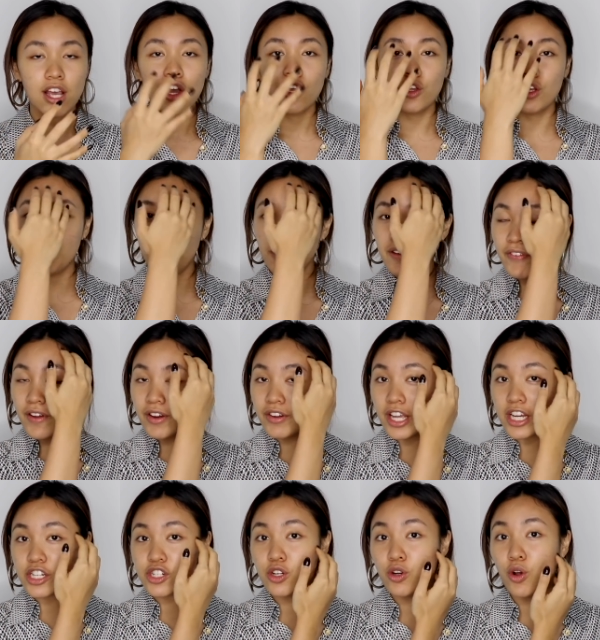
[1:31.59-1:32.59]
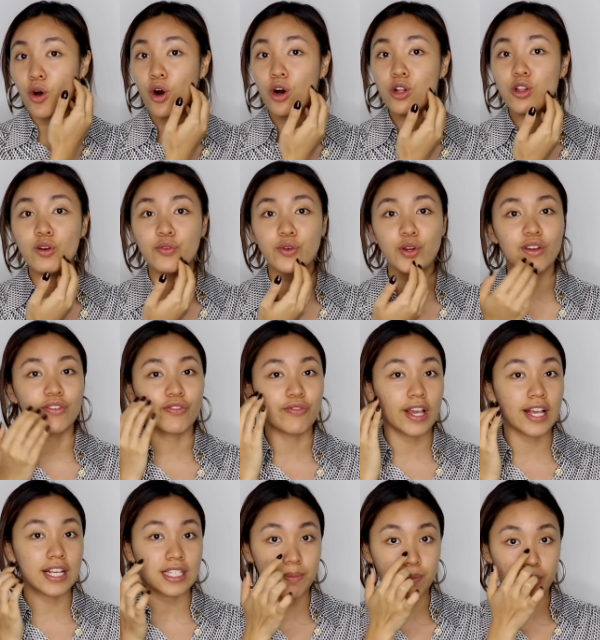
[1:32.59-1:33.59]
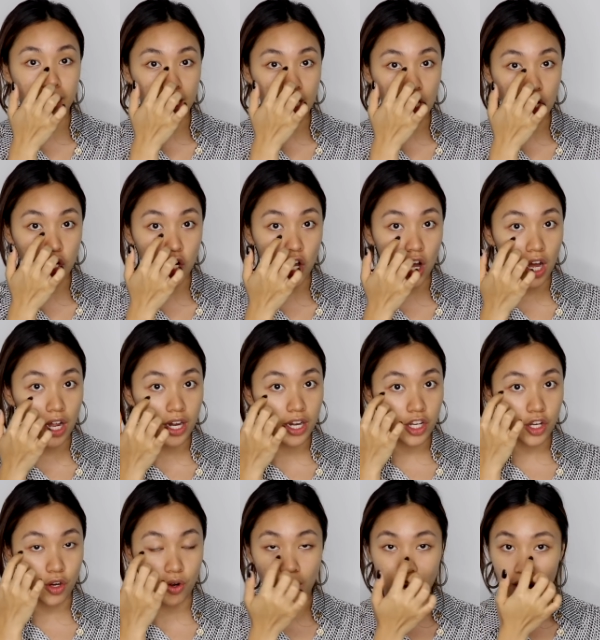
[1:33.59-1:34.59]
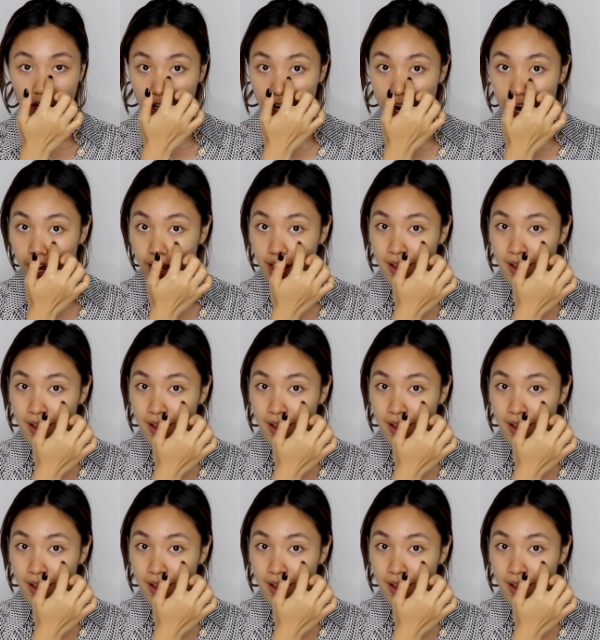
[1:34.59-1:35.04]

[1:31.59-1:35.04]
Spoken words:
you'll put foundation all over your face but not your under eye,